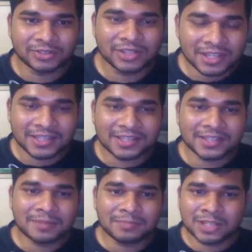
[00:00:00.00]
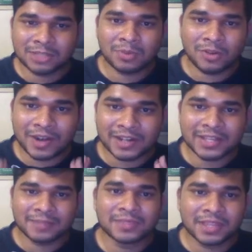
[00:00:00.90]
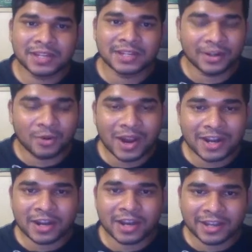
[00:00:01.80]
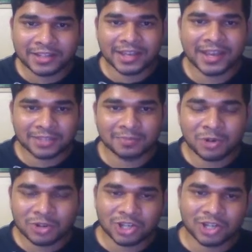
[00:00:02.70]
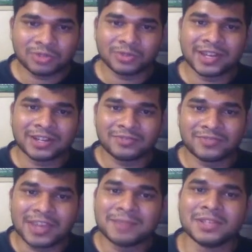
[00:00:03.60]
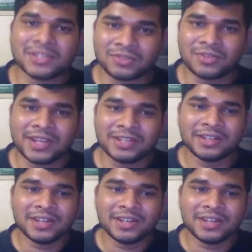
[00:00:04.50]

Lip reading: these companies provide them the required exposure to get famous, right?